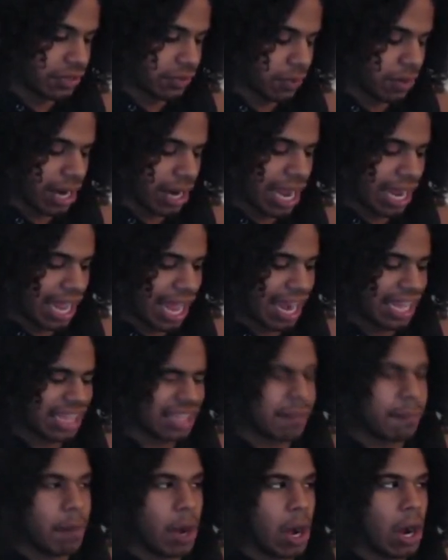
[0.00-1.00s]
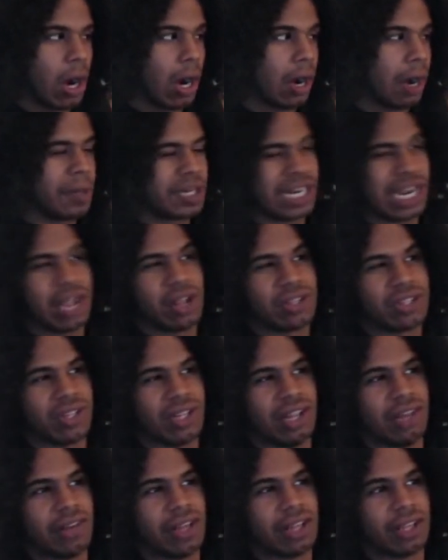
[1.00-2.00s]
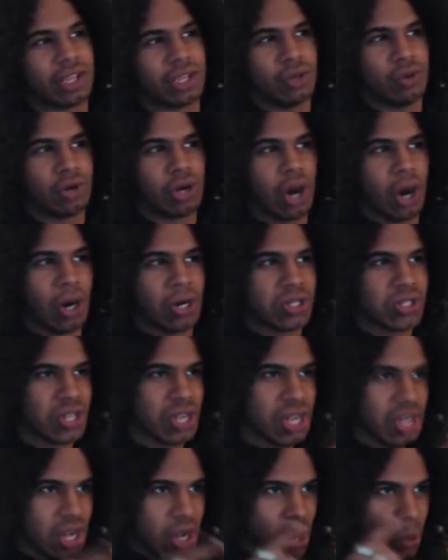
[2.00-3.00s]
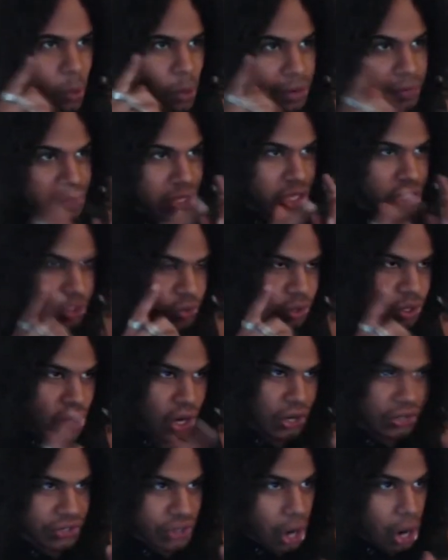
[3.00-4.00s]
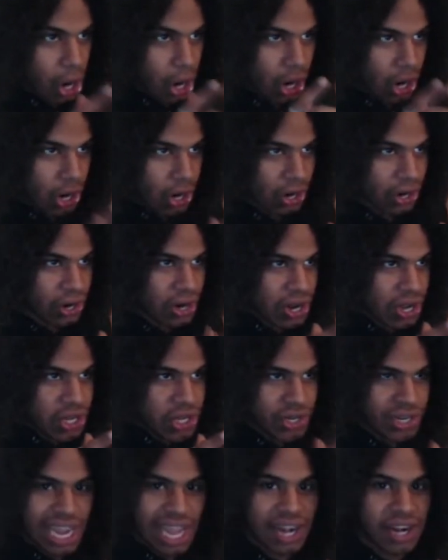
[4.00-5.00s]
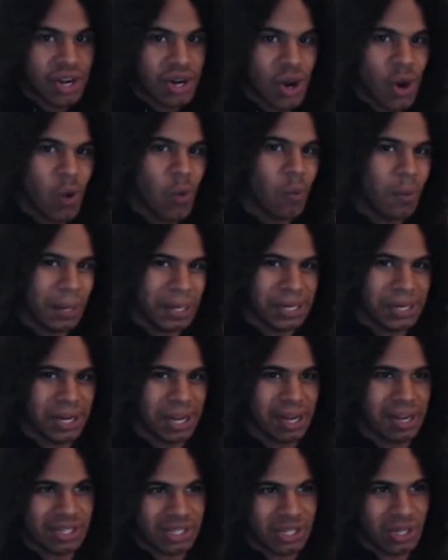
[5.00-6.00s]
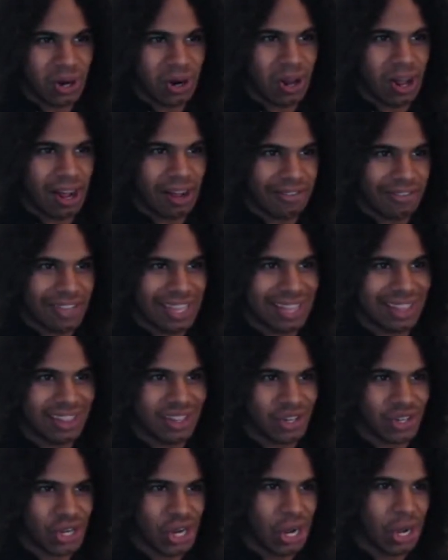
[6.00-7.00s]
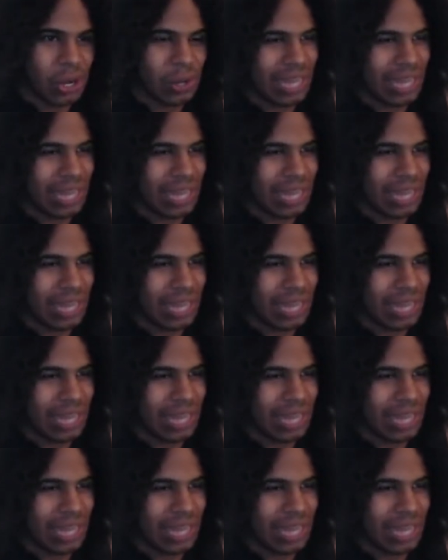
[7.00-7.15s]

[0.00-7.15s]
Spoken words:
Where I kind of at the barn, which I also love how the cue cards, wherever the cue cards are, you kind of know where you're gonna start off in the show.